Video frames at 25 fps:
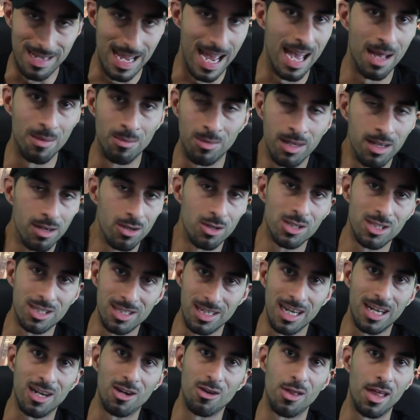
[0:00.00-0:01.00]
damn little
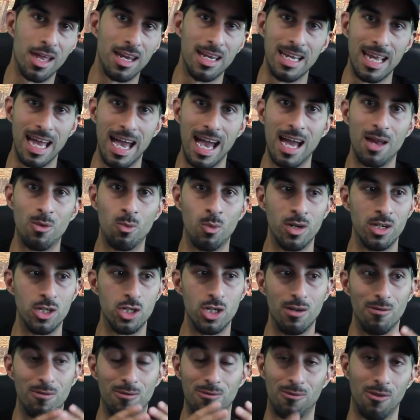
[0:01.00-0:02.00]
snicker that he had when
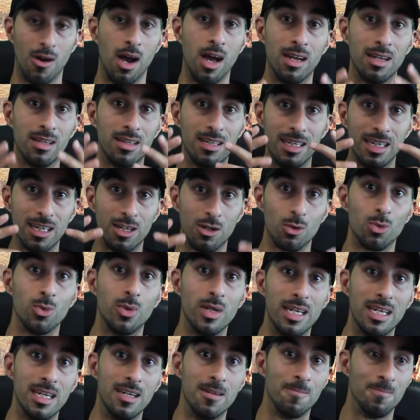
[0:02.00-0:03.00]
she finally
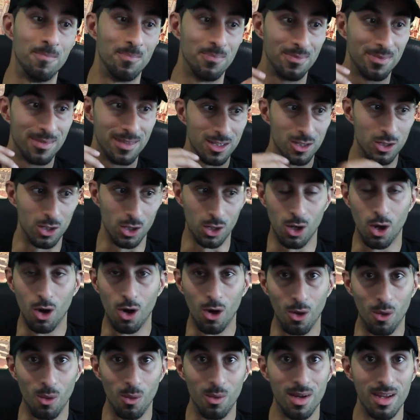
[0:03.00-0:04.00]
agreed to
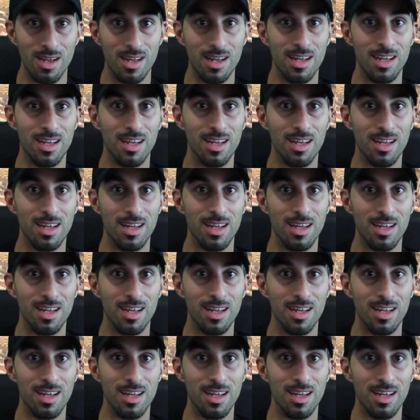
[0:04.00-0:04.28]
go,